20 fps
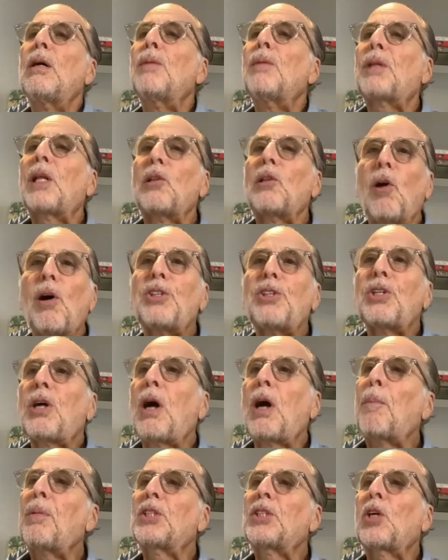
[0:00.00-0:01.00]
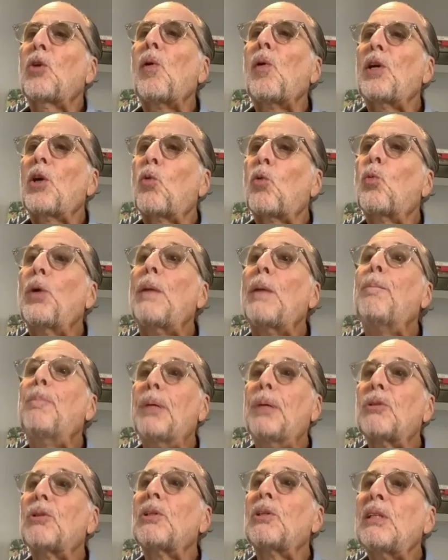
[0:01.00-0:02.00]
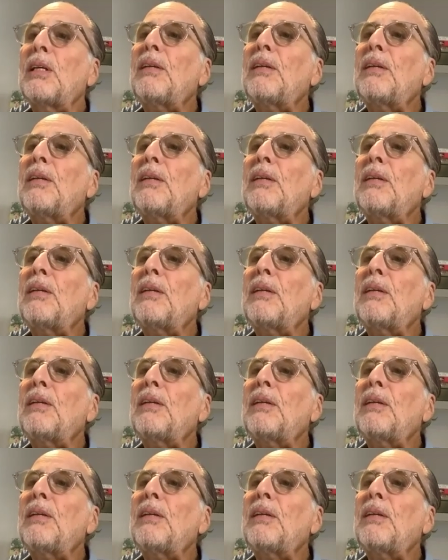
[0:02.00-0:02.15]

The larger companies are going to rebuild